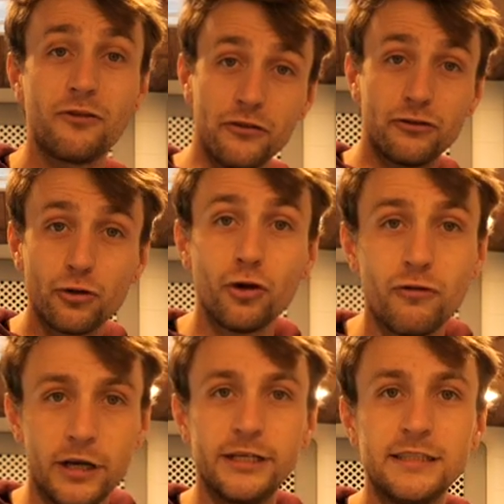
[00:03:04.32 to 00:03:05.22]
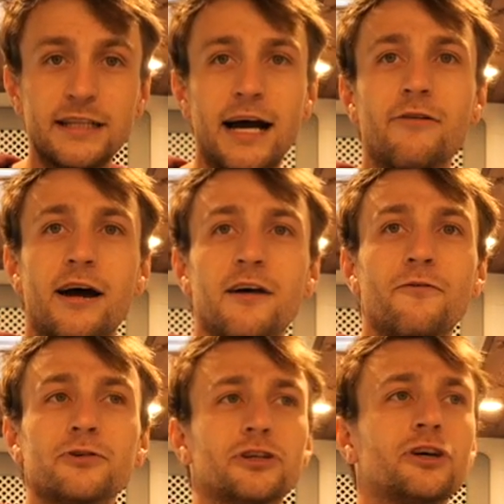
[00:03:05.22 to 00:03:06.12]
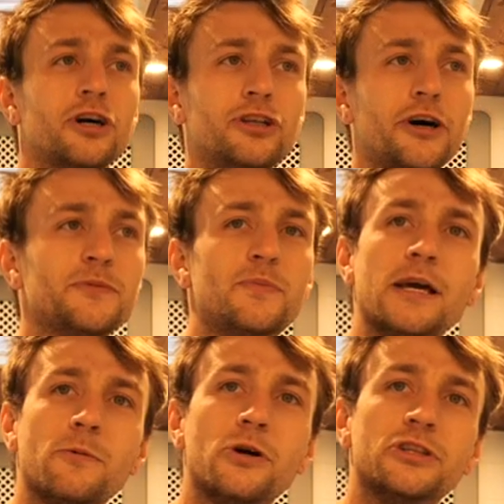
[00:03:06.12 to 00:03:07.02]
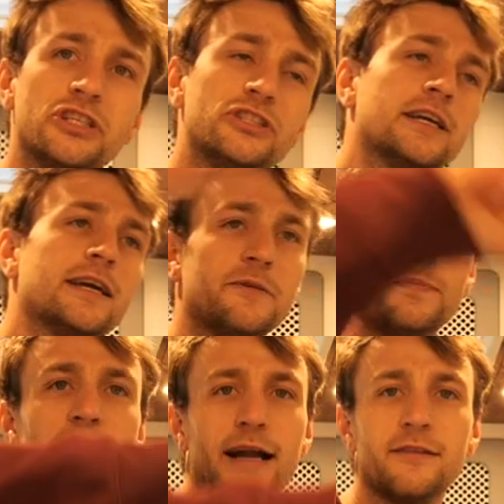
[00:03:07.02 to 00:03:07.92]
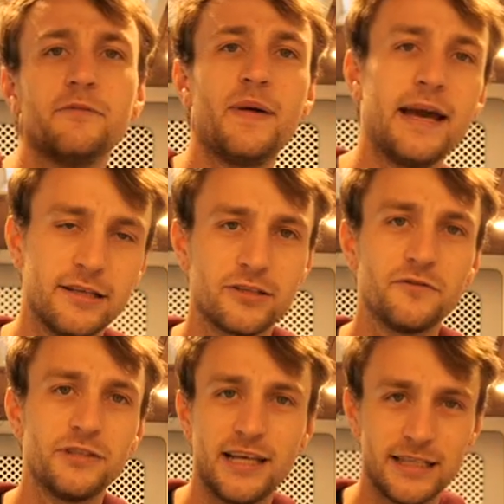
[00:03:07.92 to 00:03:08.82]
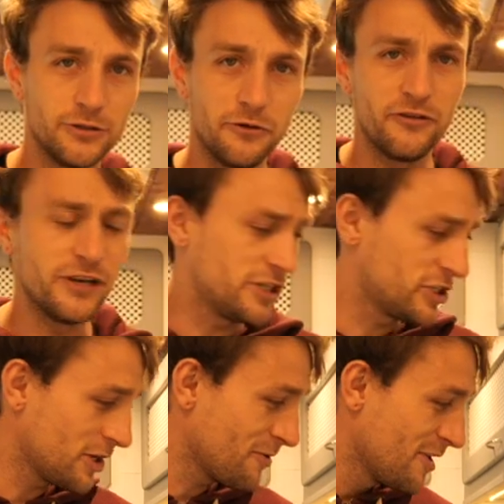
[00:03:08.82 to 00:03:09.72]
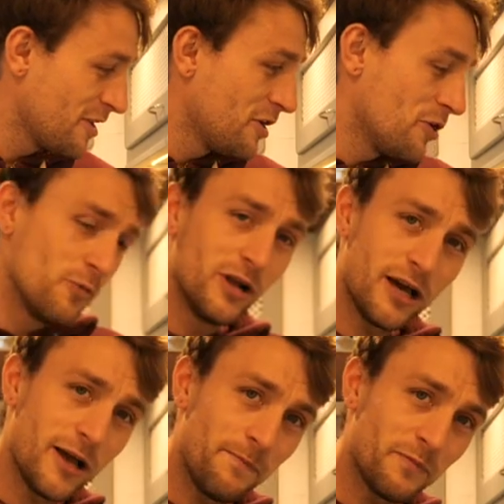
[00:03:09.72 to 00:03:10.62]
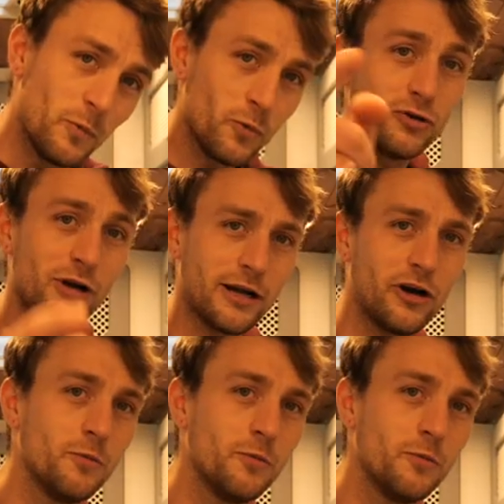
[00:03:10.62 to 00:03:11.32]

I've got the drawer runners now, and I've also got a nice bit of wood to stick at the back of the bed, because obviously that's not finished. So we'll crack